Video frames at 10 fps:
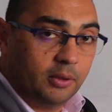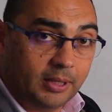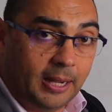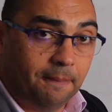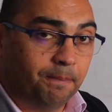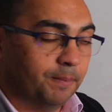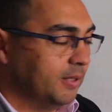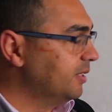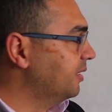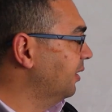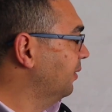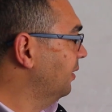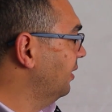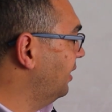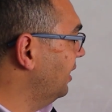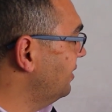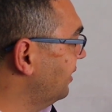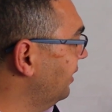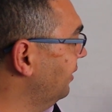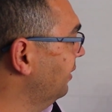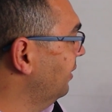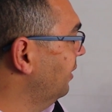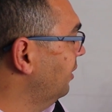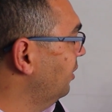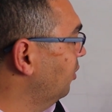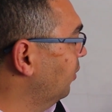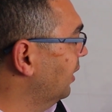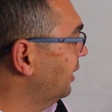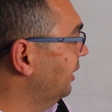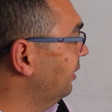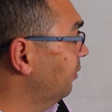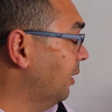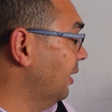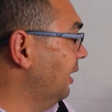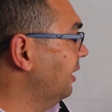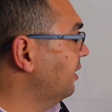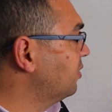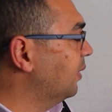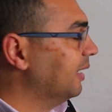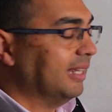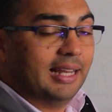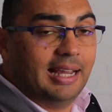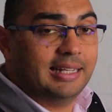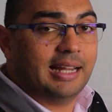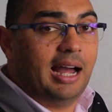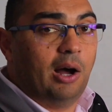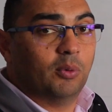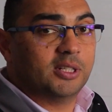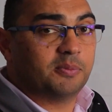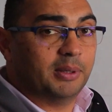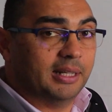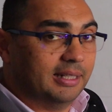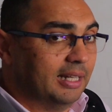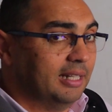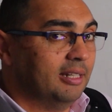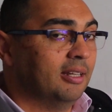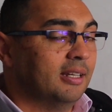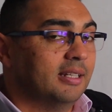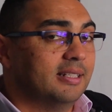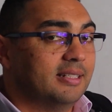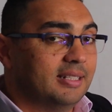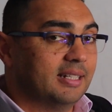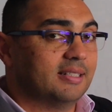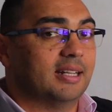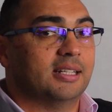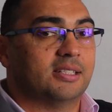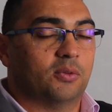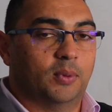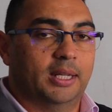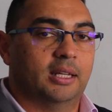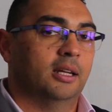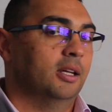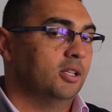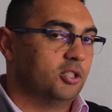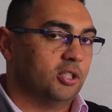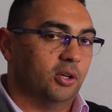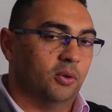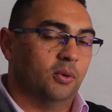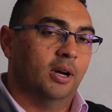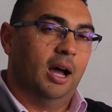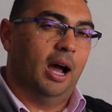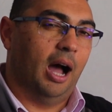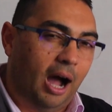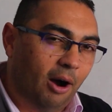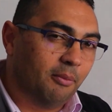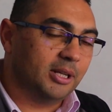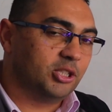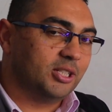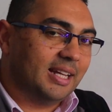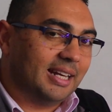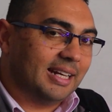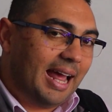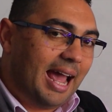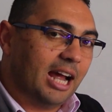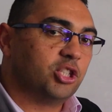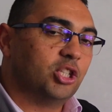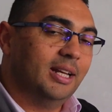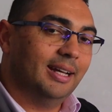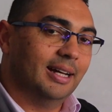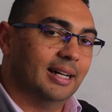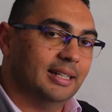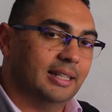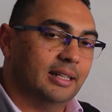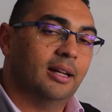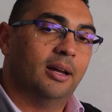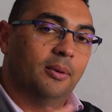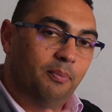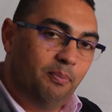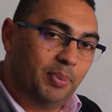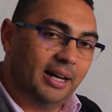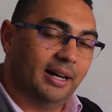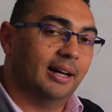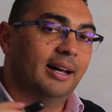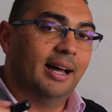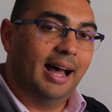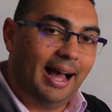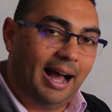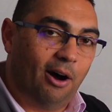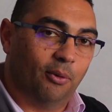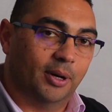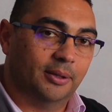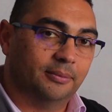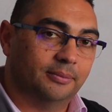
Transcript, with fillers: Okay, so they say you're working, well, Erin is working eight hours per day, six days a week. So how much is Erin actually earning per hour?